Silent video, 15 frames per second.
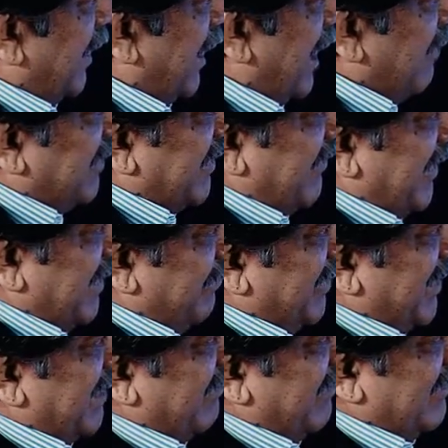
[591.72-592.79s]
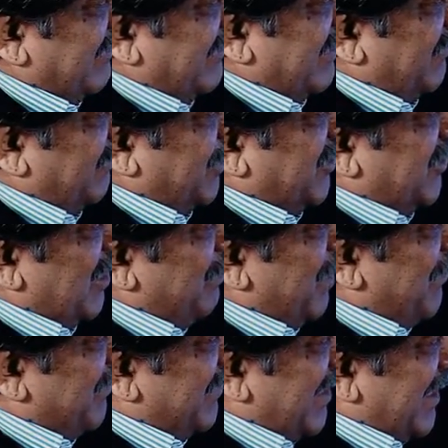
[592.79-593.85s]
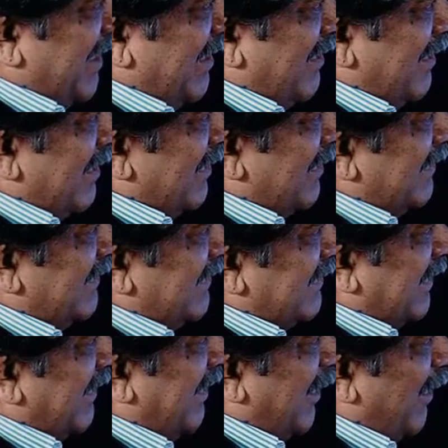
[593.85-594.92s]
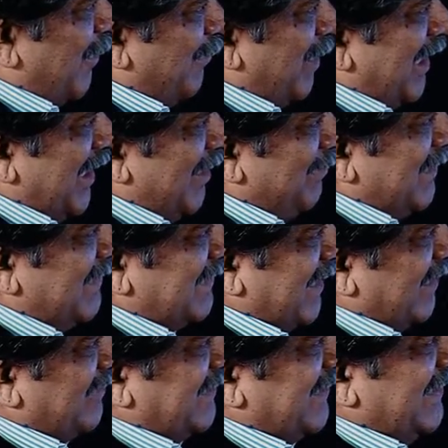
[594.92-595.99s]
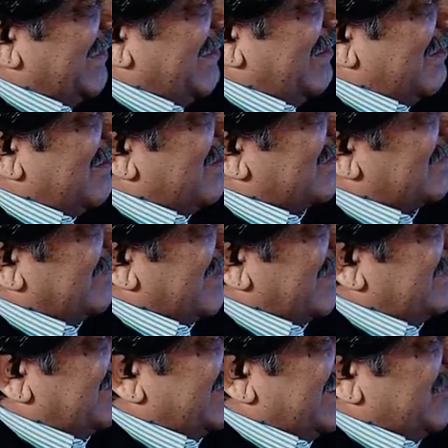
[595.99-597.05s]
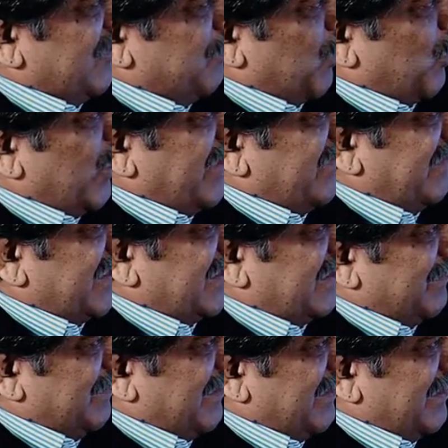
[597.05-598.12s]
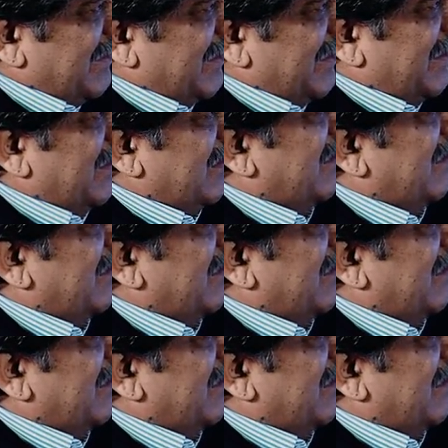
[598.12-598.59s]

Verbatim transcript: have the same thing with the spatial maps are here. This is in the normal animals. Can you see here? So as the days progress, there is a the